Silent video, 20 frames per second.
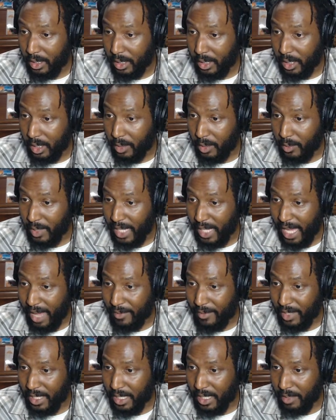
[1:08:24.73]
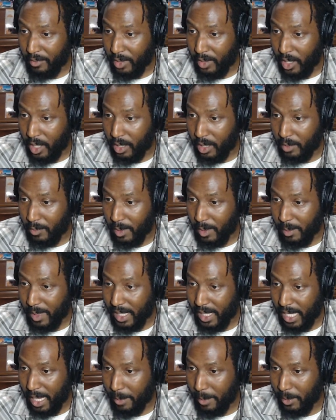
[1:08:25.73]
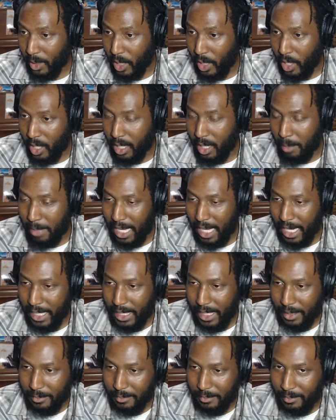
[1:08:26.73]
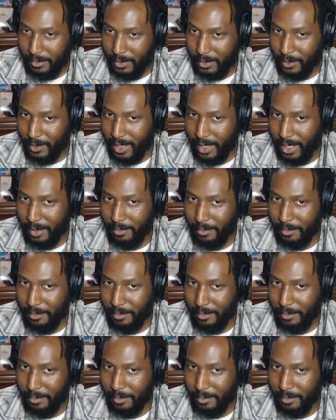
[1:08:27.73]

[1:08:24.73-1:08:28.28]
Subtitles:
We haven't evolved. We became law abiding, right?